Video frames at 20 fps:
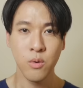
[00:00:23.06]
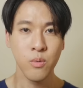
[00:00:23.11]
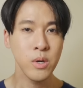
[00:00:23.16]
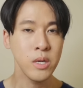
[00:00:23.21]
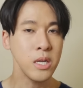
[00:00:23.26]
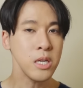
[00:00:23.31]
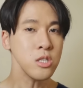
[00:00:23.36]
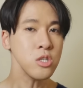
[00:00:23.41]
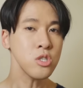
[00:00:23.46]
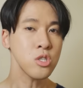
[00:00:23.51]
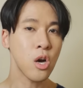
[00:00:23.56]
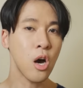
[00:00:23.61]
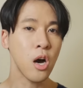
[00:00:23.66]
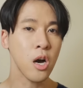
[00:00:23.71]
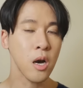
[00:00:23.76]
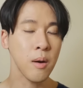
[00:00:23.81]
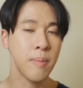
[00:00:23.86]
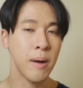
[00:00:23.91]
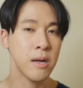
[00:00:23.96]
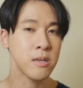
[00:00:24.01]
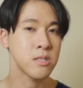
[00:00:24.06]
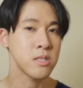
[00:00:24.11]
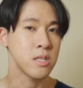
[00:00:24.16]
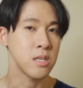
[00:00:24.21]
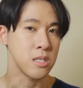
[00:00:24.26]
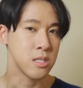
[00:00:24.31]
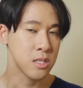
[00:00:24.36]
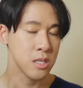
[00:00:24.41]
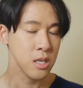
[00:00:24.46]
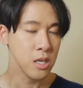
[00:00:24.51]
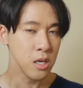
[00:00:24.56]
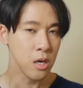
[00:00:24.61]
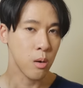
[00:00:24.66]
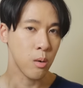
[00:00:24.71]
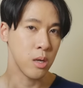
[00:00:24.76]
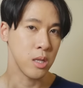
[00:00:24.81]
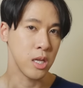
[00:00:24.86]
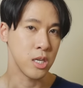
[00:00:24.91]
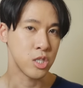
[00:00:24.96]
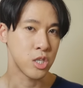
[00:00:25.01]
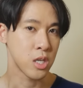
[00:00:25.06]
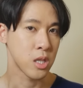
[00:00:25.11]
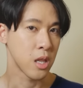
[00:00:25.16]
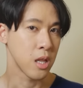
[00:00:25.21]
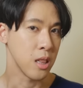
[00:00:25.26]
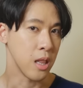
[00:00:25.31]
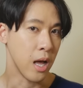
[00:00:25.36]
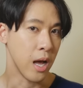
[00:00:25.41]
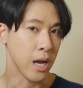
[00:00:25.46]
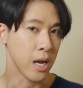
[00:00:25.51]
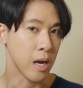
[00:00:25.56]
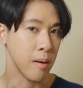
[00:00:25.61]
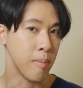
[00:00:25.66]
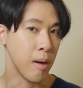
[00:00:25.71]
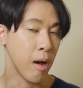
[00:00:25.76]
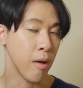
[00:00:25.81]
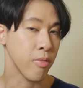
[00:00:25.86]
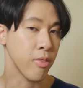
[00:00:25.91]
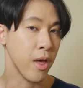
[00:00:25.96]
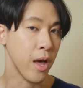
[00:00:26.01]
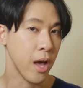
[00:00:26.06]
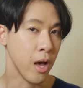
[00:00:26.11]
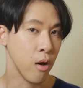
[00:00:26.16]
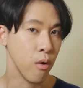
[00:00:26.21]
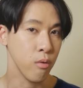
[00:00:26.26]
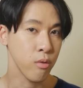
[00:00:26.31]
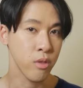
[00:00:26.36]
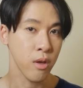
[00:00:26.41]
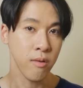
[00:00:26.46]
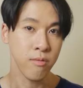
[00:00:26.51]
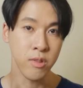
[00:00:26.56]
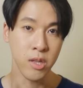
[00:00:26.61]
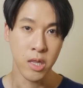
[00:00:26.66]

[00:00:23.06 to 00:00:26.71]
We need to talk about the CEO allegedly lying about the health of